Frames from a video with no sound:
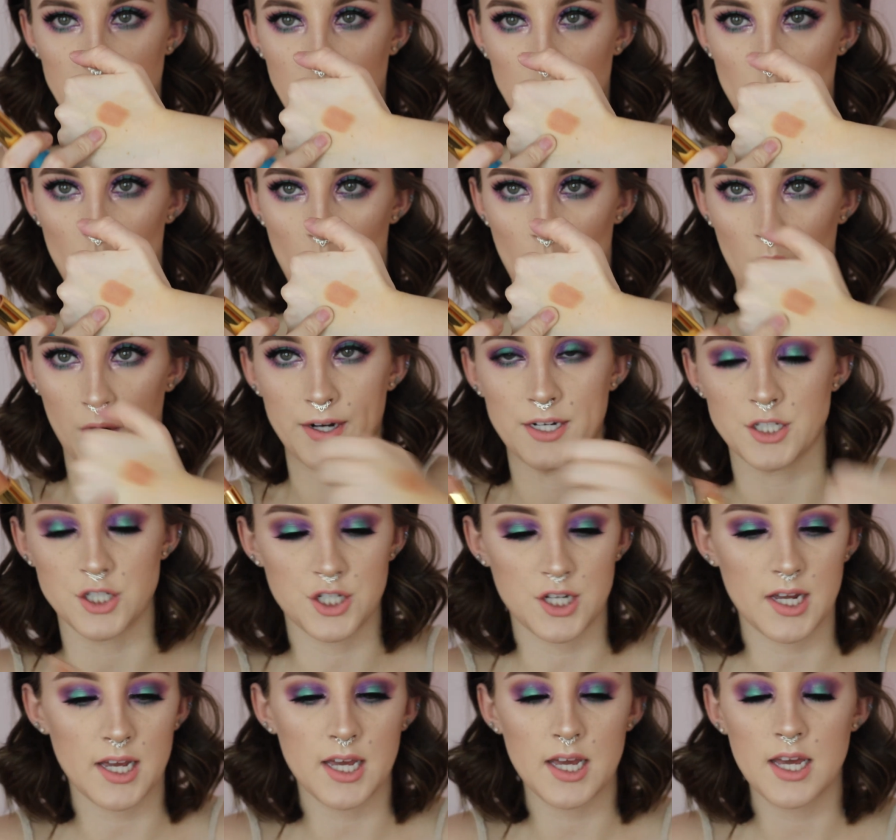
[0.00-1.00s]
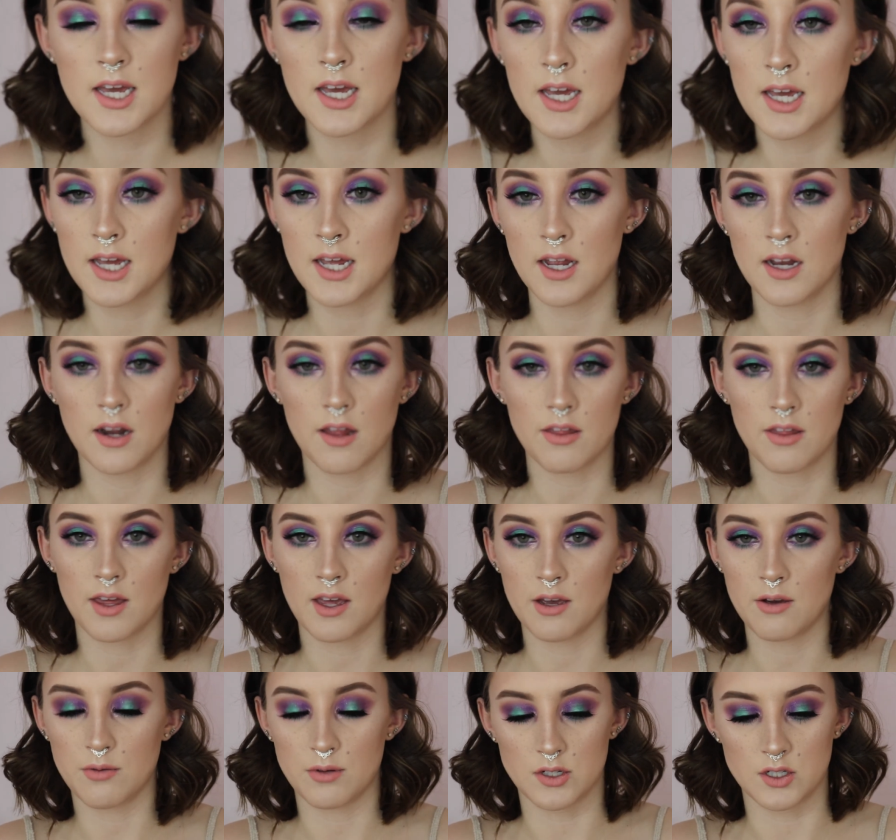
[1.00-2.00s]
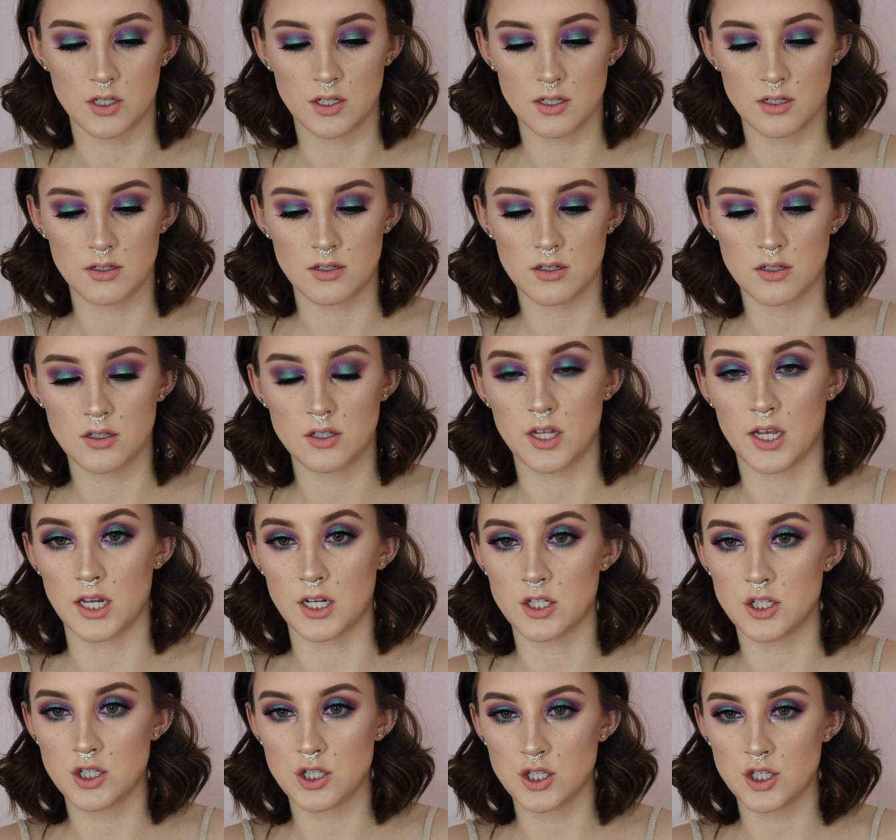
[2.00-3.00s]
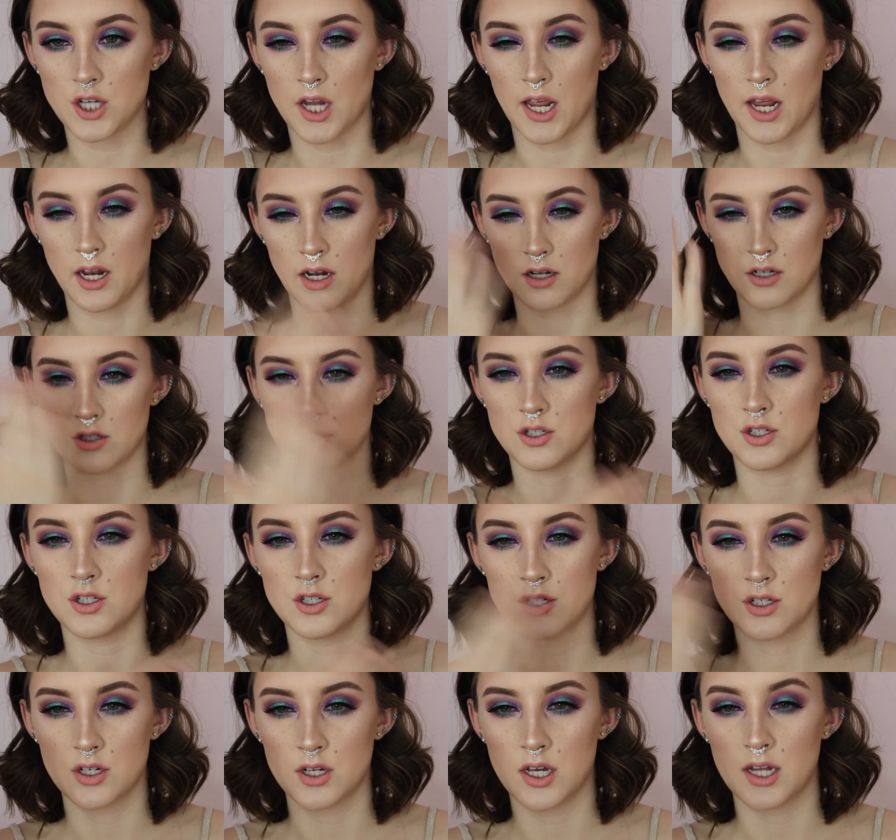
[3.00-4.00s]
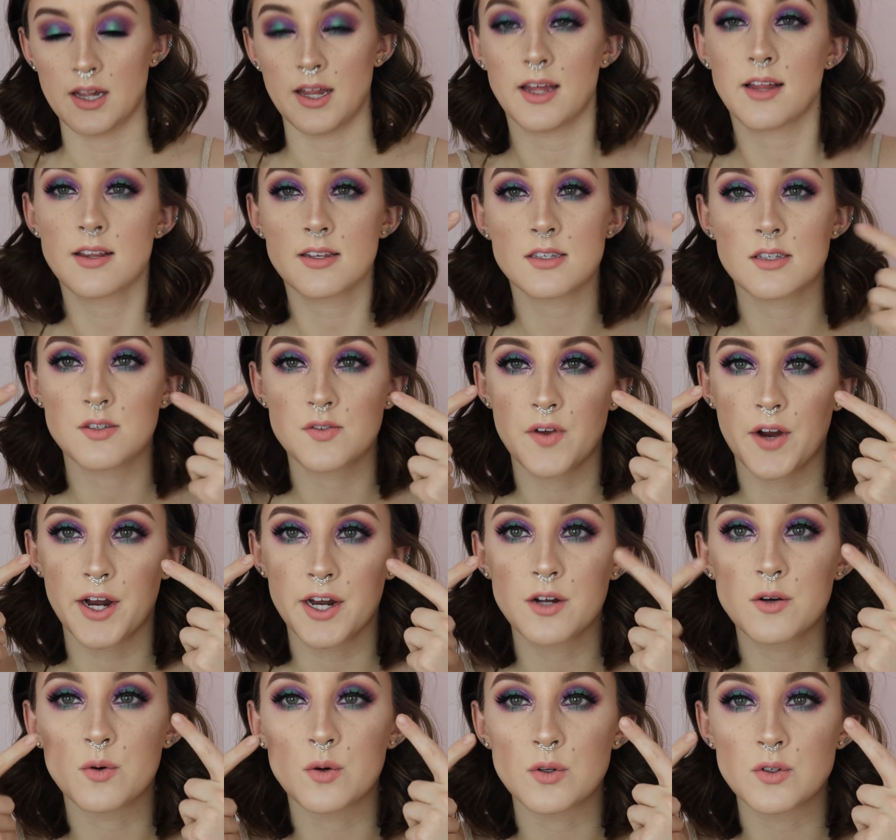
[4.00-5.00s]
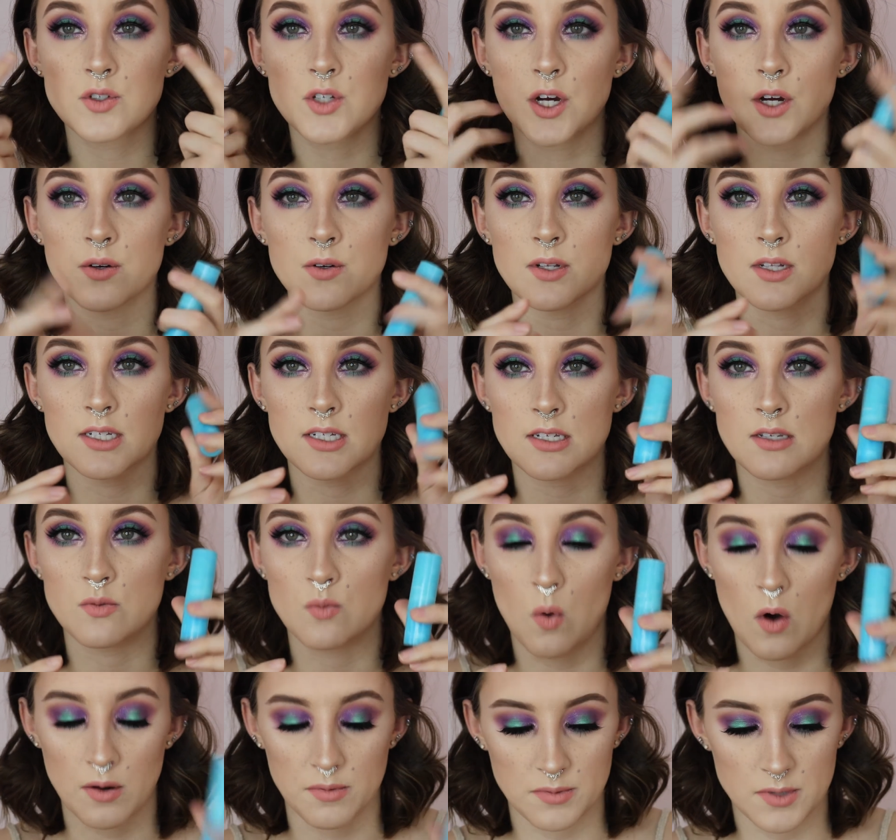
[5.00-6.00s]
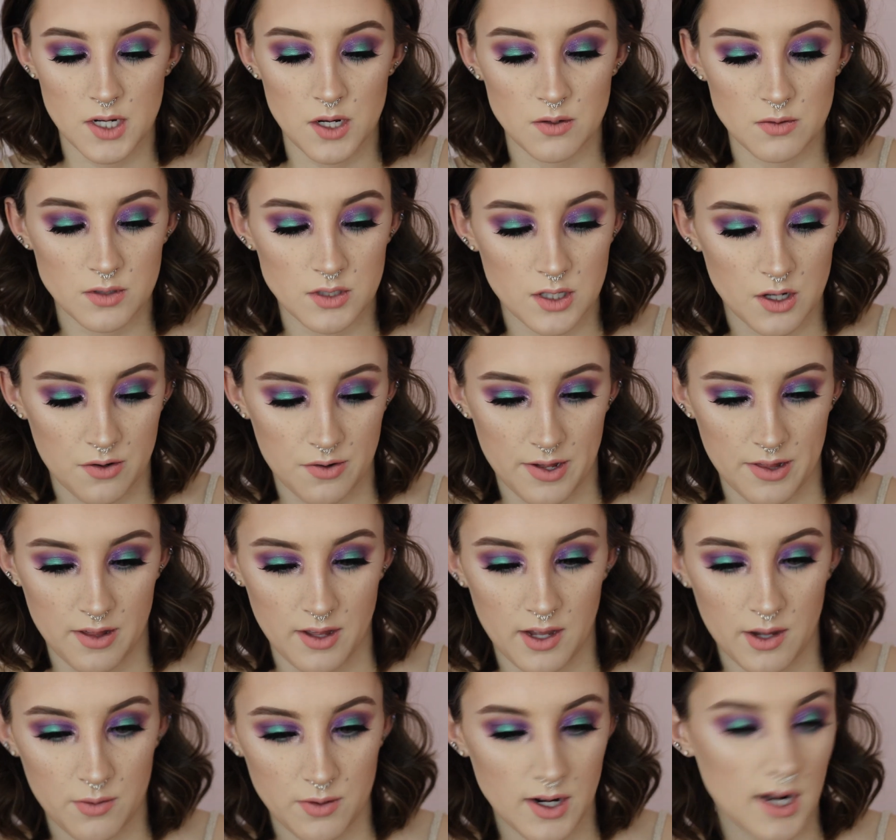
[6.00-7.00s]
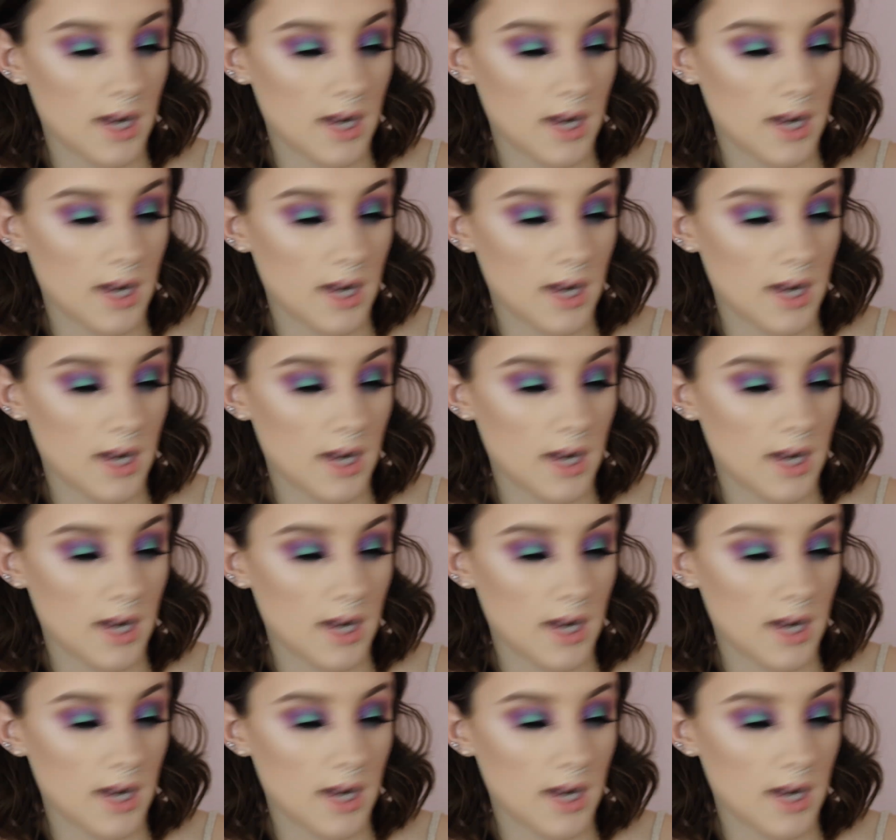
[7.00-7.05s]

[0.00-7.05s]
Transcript: like, orangey, and I think it would like change, like this is very cool tone and this is warm tone, so I think it would